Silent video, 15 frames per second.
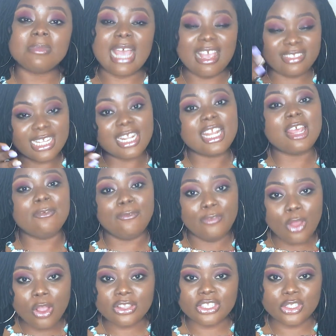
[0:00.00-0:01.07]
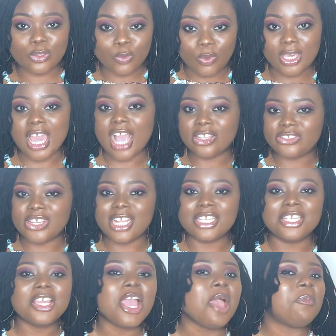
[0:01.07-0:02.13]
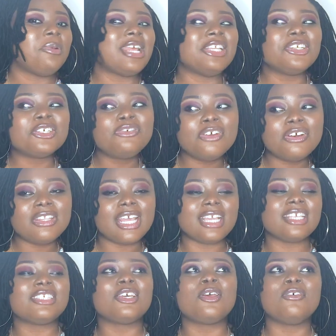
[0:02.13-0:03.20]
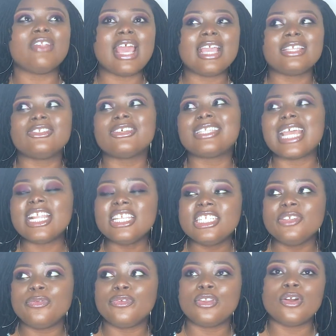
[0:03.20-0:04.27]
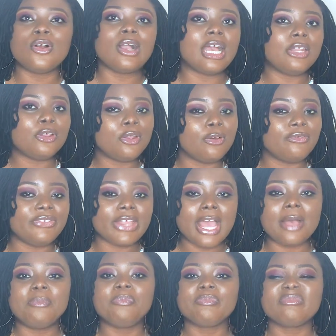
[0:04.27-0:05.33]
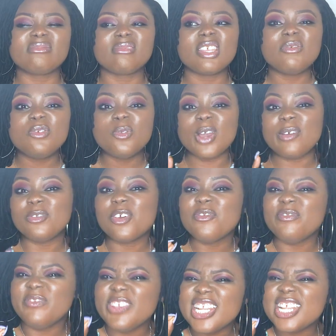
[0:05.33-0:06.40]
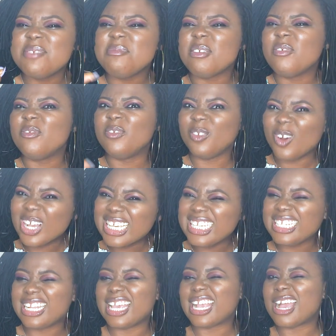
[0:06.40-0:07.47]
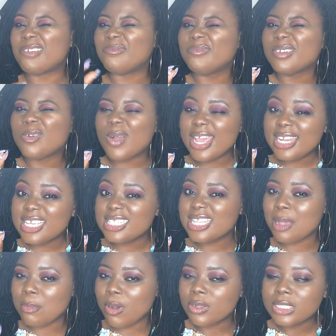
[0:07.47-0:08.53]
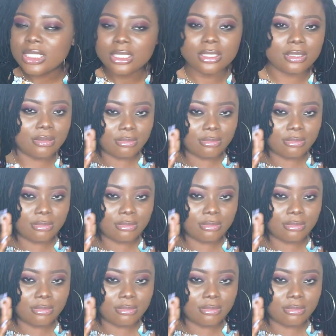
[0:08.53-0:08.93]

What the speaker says: started a vlog this week actually, but I just felt like instead of just ending the vlog and all of that, even though I've not really been vlogging, I've been quite lazy about it.